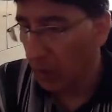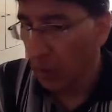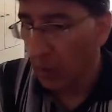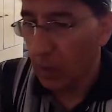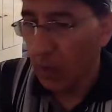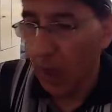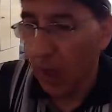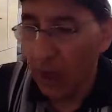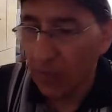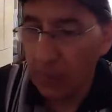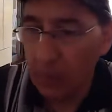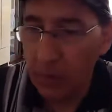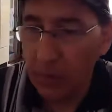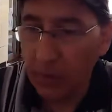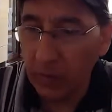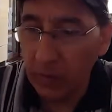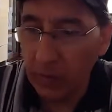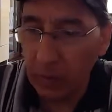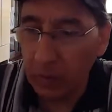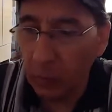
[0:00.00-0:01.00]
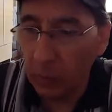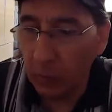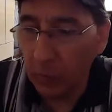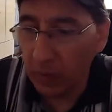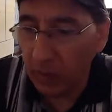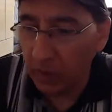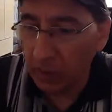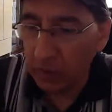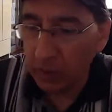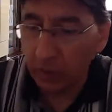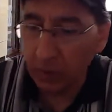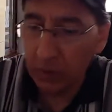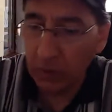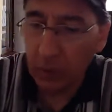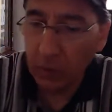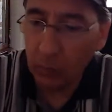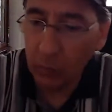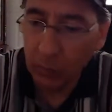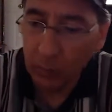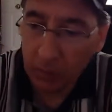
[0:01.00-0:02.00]
I haven't been doing the, uh, you
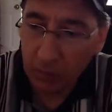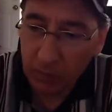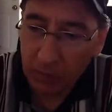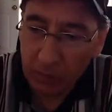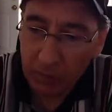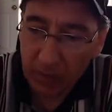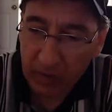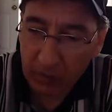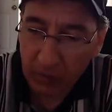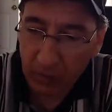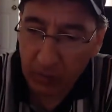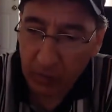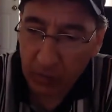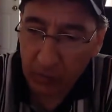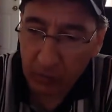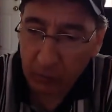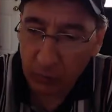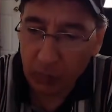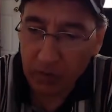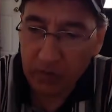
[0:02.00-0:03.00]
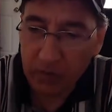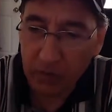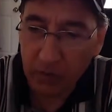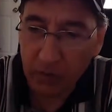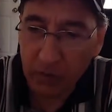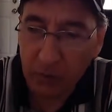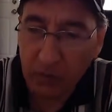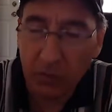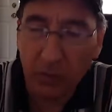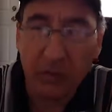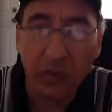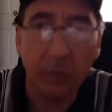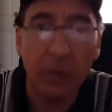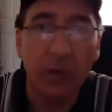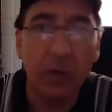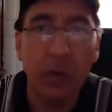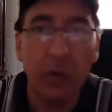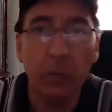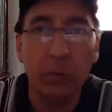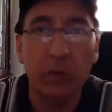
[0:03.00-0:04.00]
know, uh, making videos recently because I've
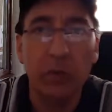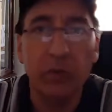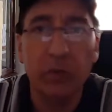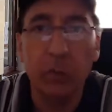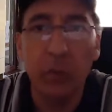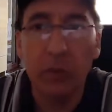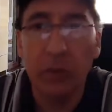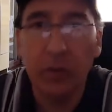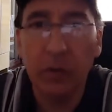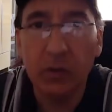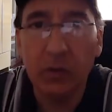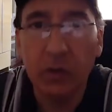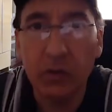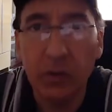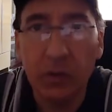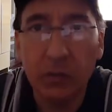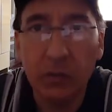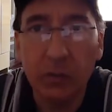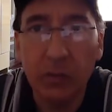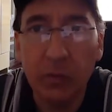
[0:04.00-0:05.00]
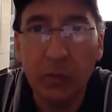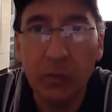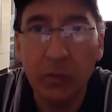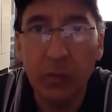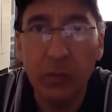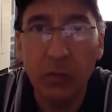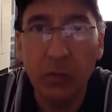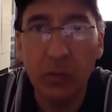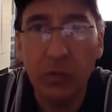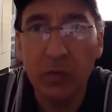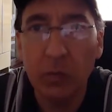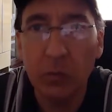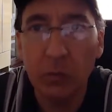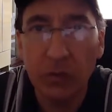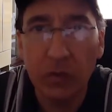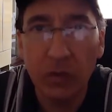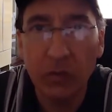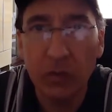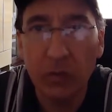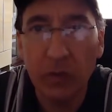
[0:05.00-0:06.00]
been kind of busy with other stuff, doing some
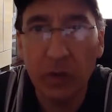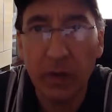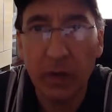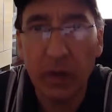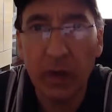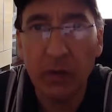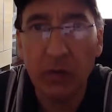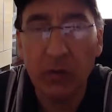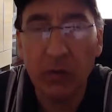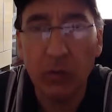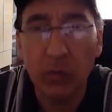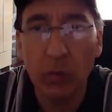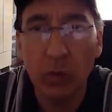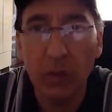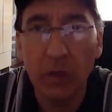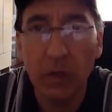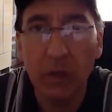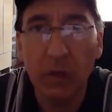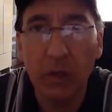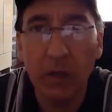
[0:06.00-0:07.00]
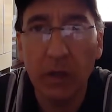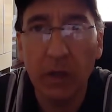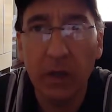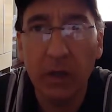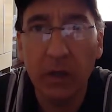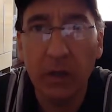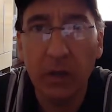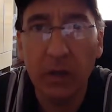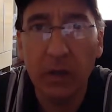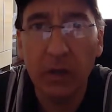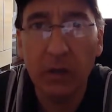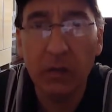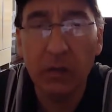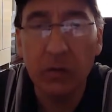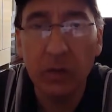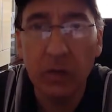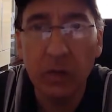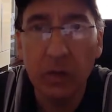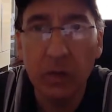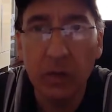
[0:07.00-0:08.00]
things around the house as well, and uh,
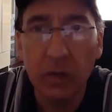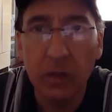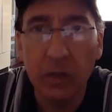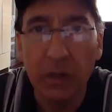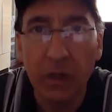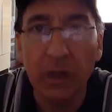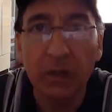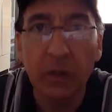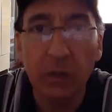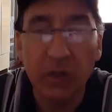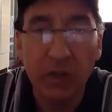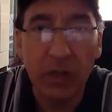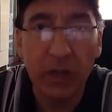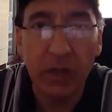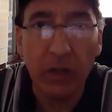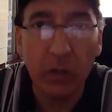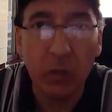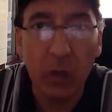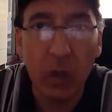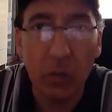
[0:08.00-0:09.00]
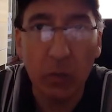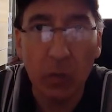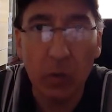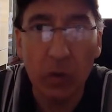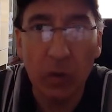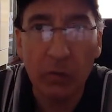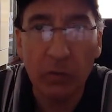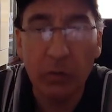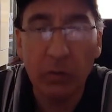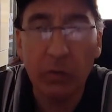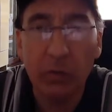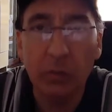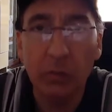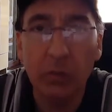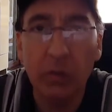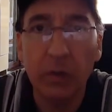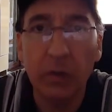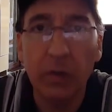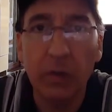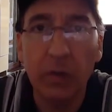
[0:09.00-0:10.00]
not that I was taking time off,
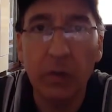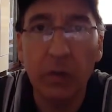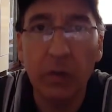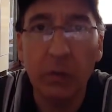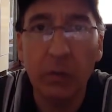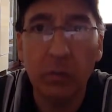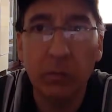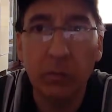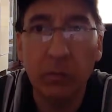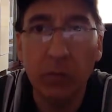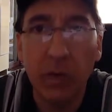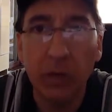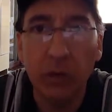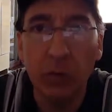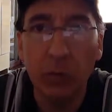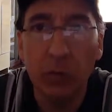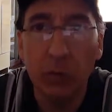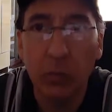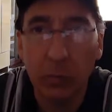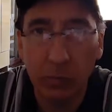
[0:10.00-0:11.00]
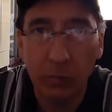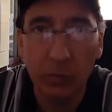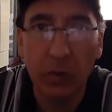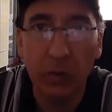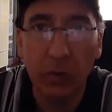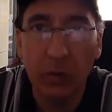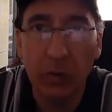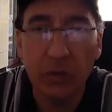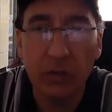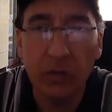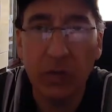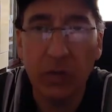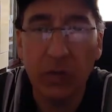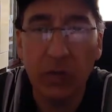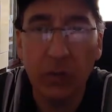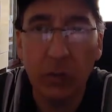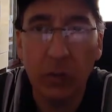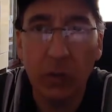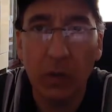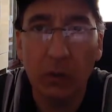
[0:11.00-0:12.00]
but um, I do, you know, like I said, I
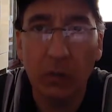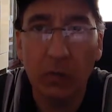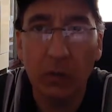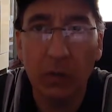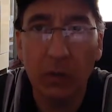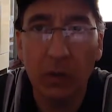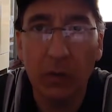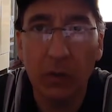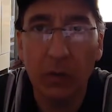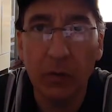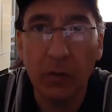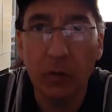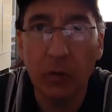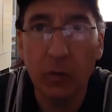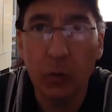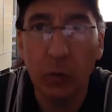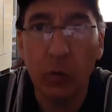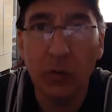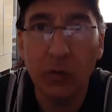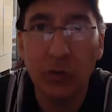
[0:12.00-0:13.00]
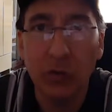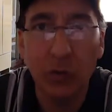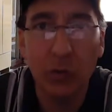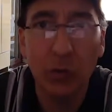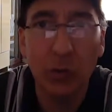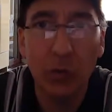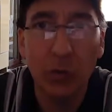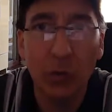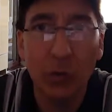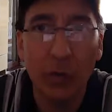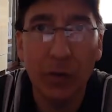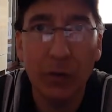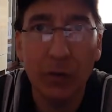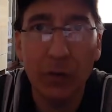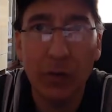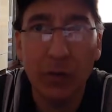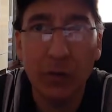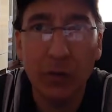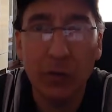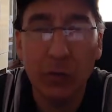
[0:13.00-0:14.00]
do have uh, other chores to do around
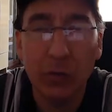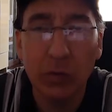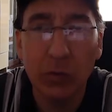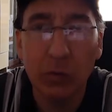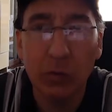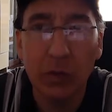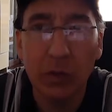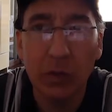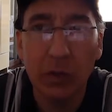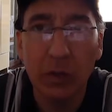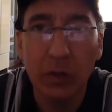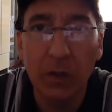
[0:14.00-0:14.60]
here, so to speak.